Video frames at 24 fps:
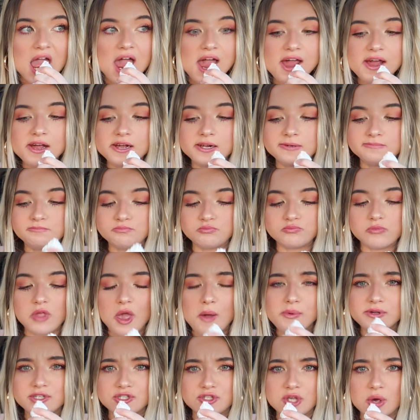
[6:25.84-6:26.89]
And
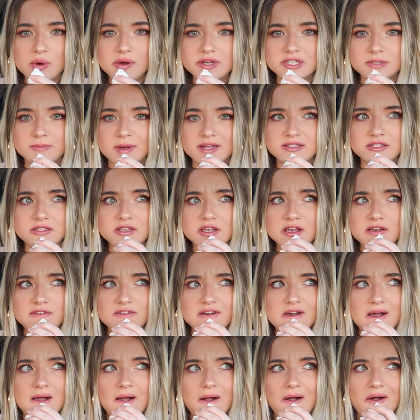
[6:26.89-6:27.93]
it was so expensive.
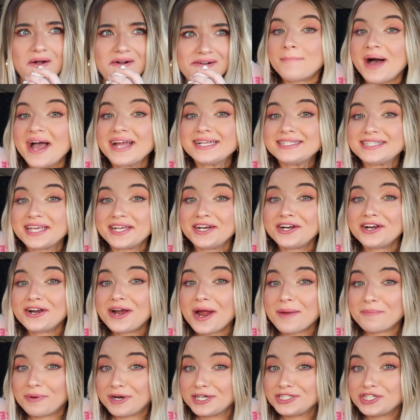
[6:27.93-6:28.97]
My dinner,
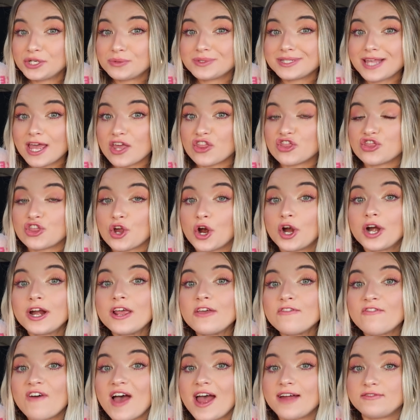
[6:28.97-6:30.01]
I'm pretty sure, was like
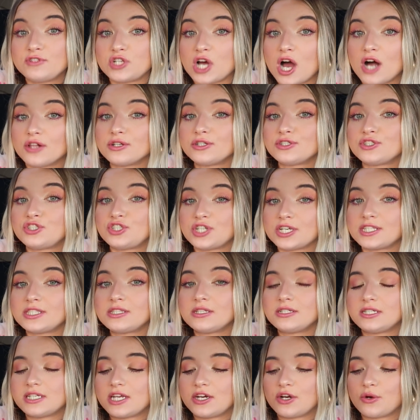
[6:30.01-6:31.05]
$35, just
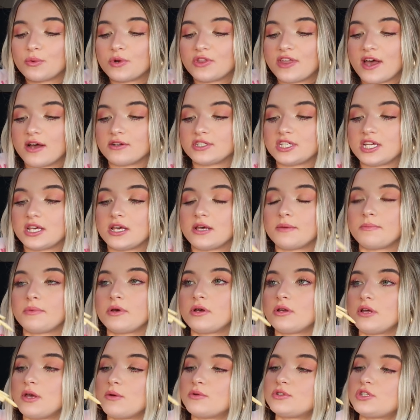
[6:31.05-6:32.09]
the dinner without tip.
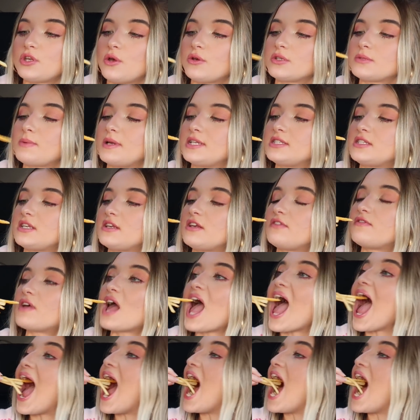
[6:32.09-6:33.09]
It was so expensive.